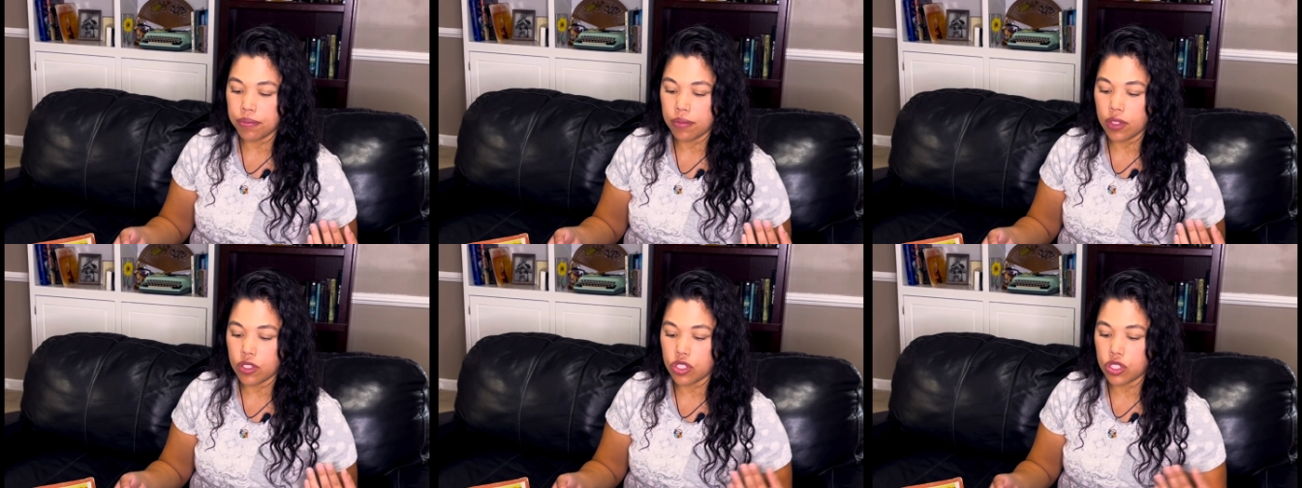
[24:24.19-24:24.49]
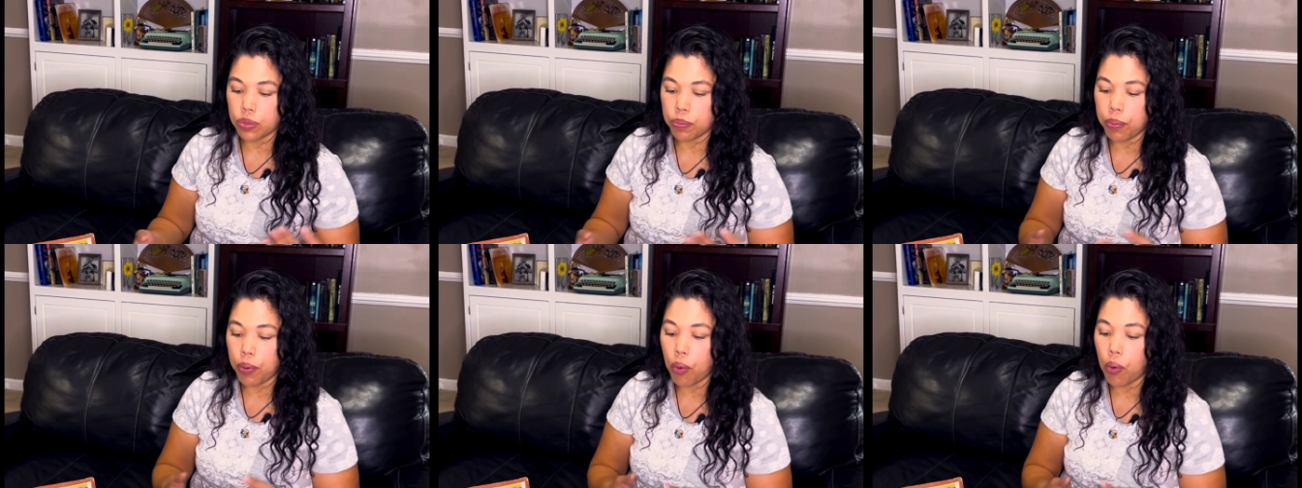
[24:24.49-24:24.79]

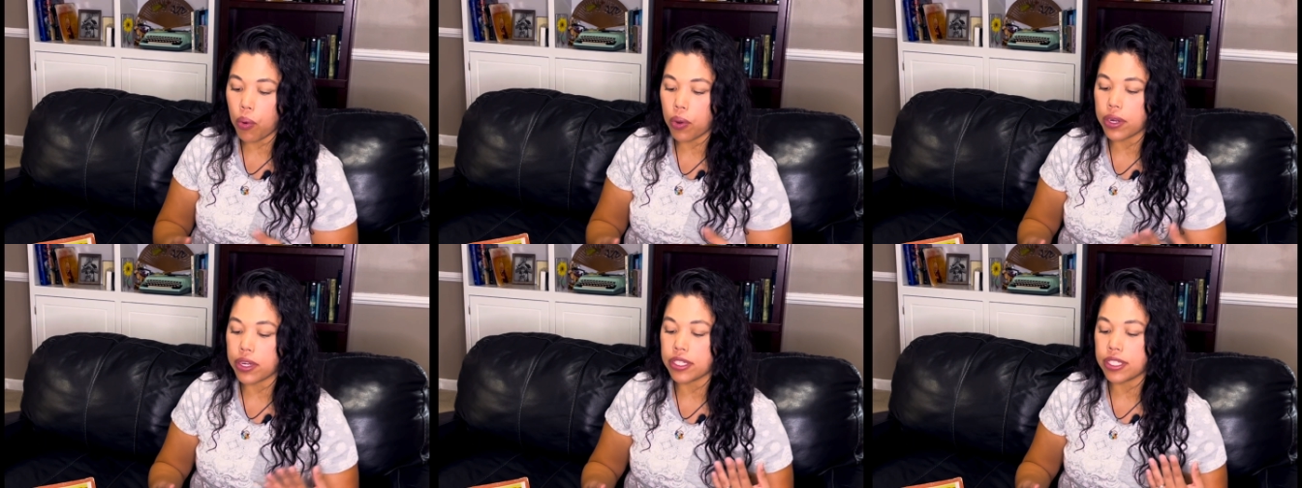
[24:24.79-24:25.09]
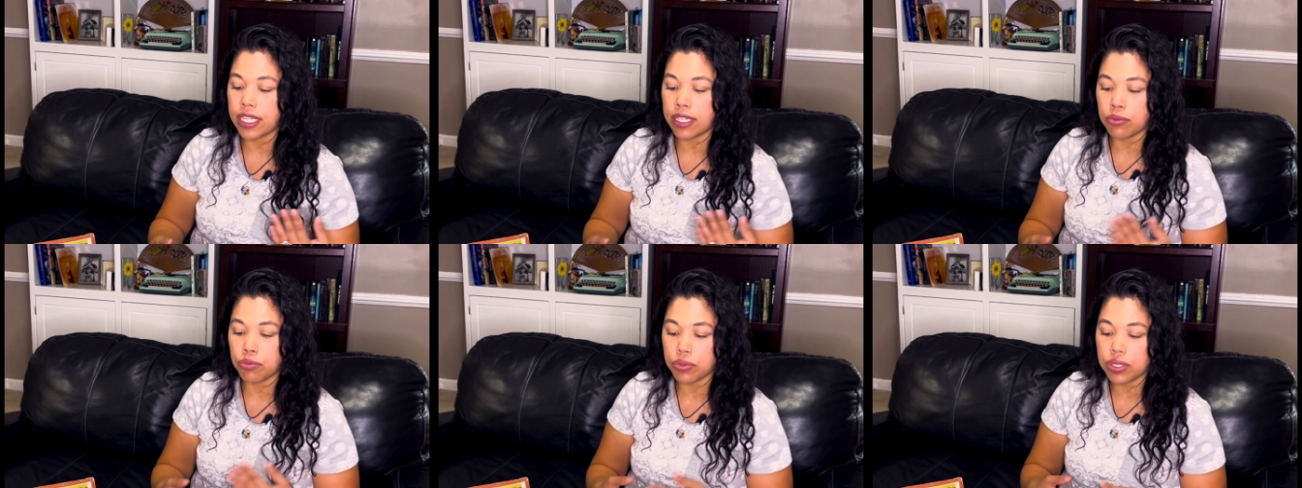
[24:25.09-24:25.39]
support
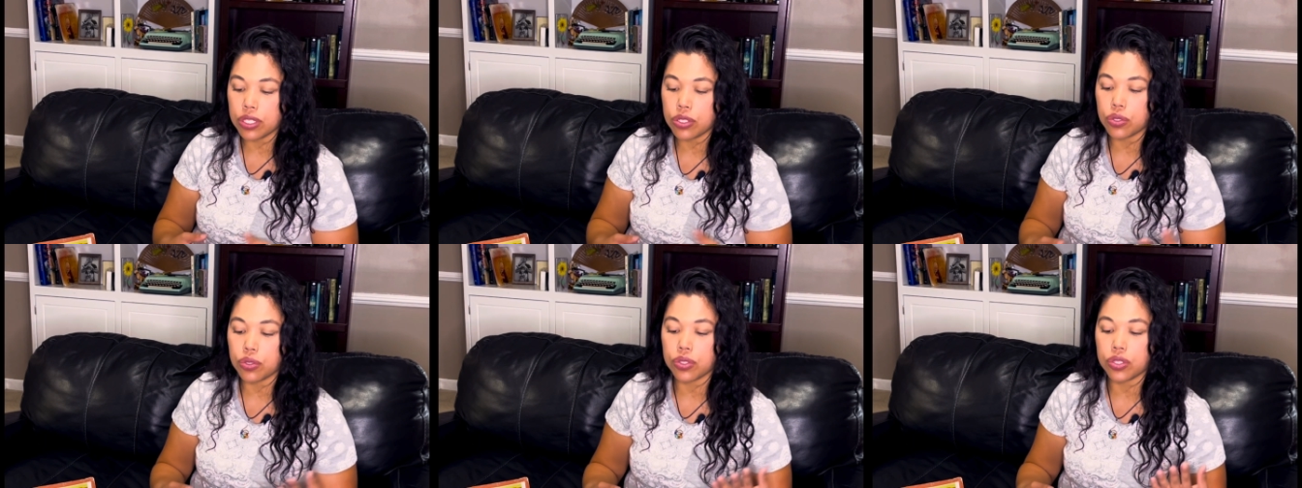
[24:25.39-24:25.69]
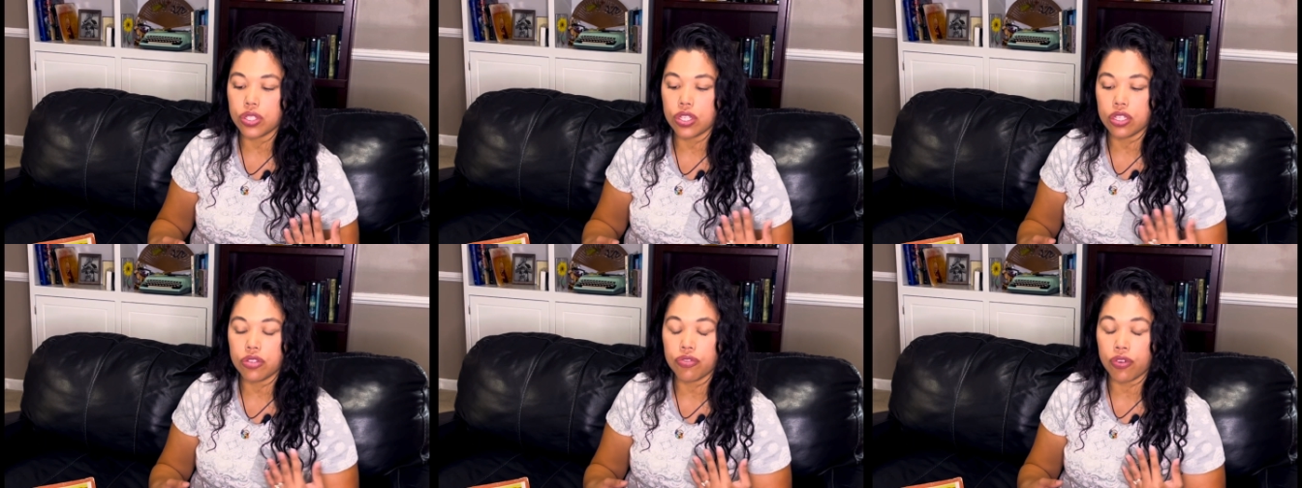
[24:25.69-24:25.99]
and
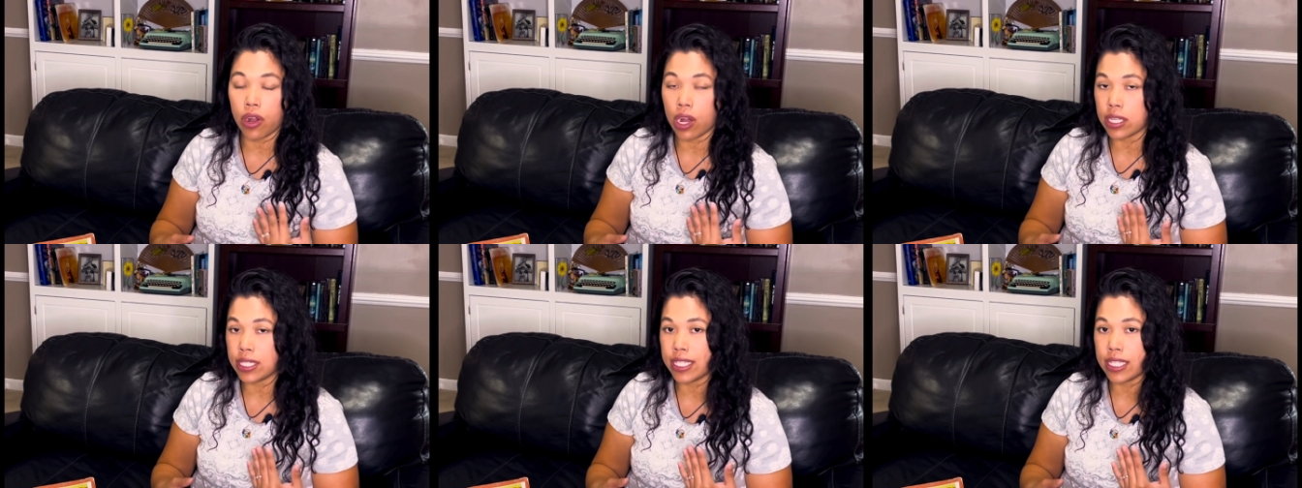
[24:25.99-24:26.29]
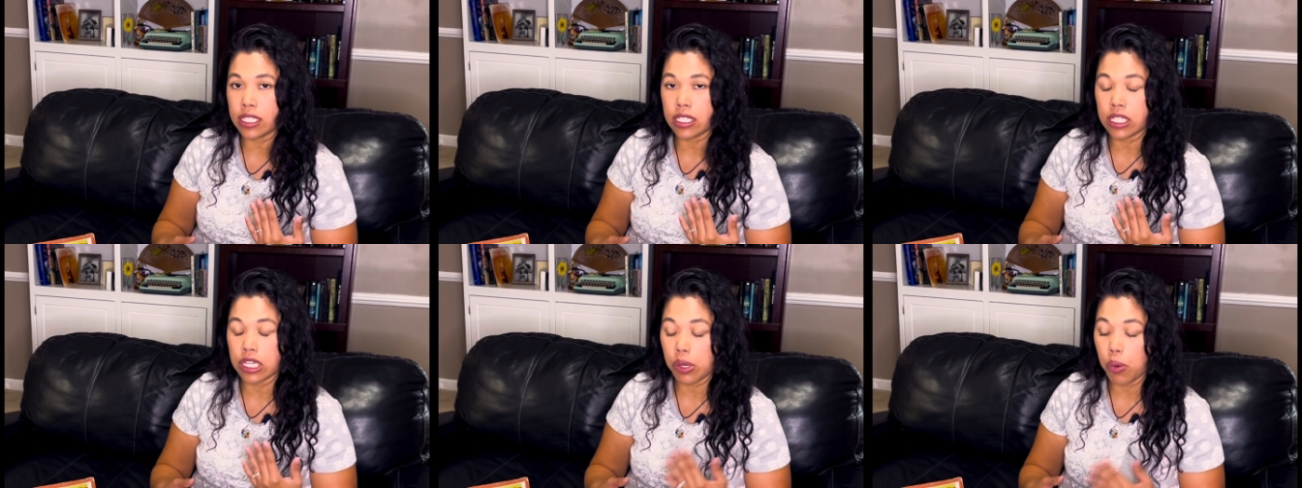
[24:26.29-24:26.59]
resources for
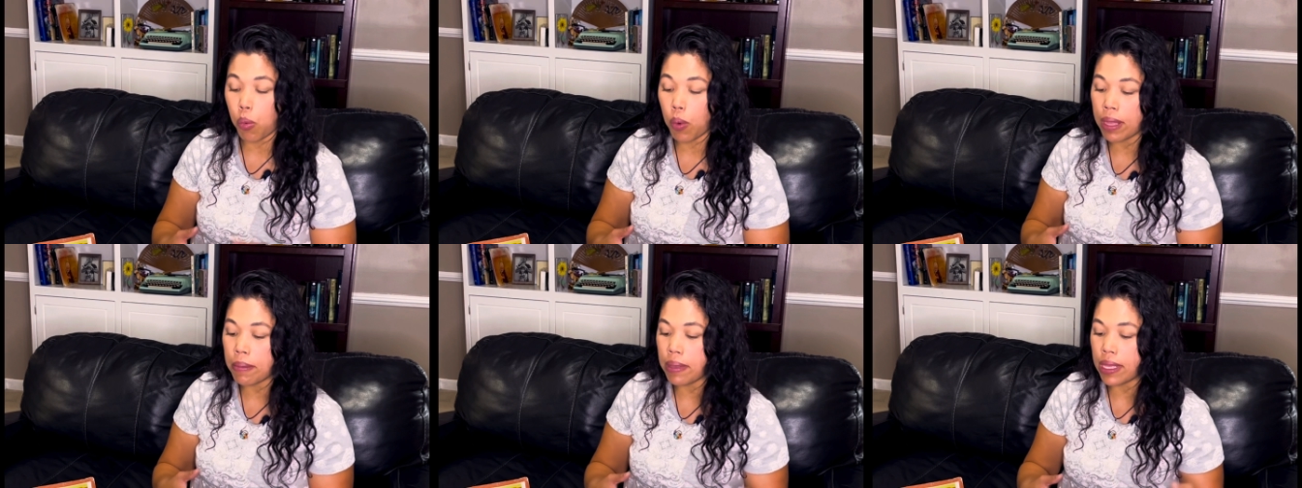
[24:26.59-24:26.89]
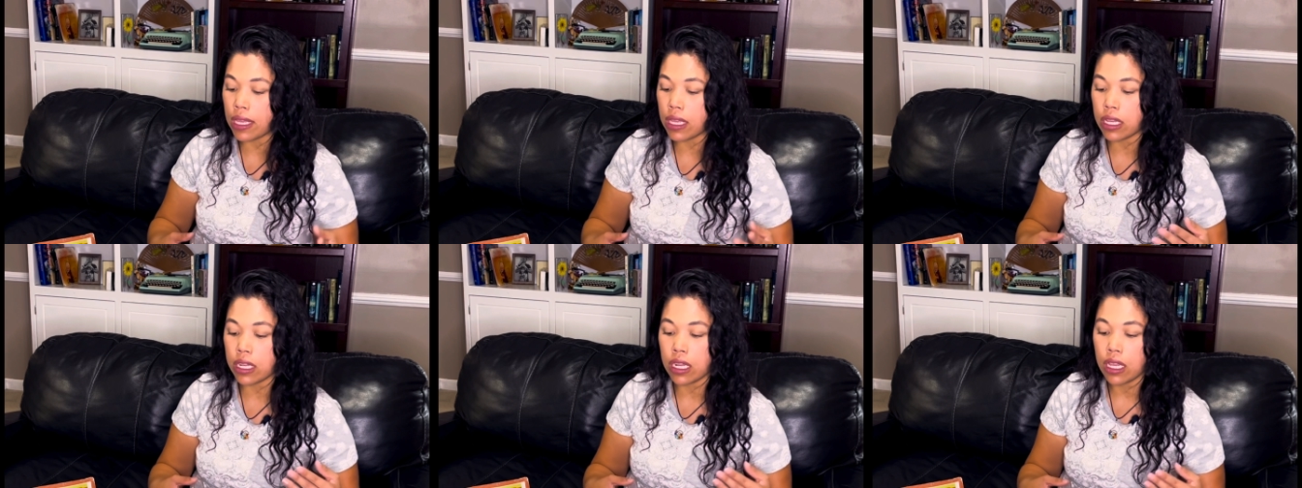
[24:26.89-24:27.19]
autistic
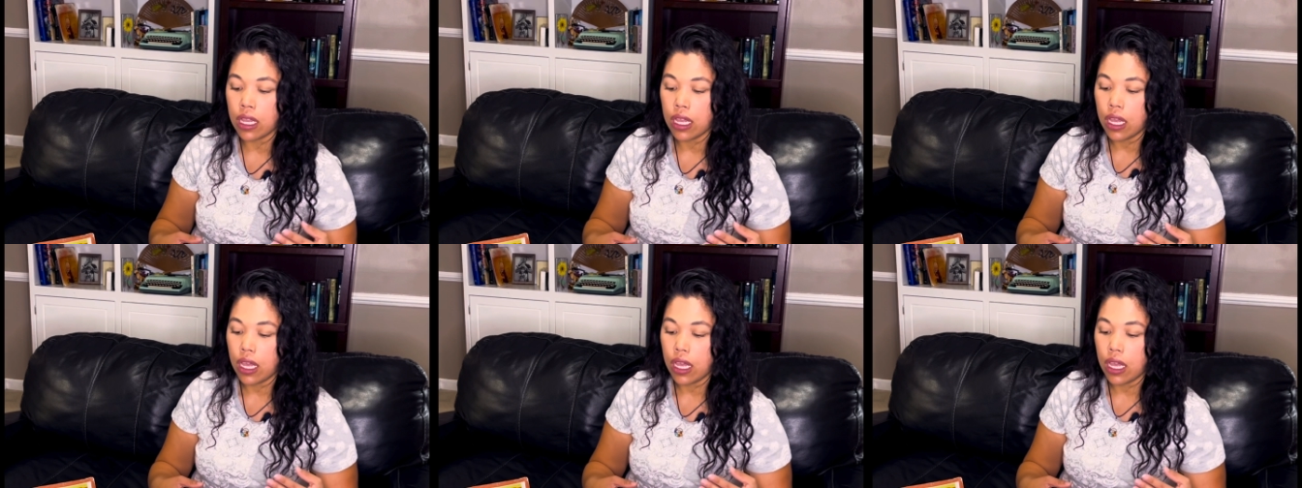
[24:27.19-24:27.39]
women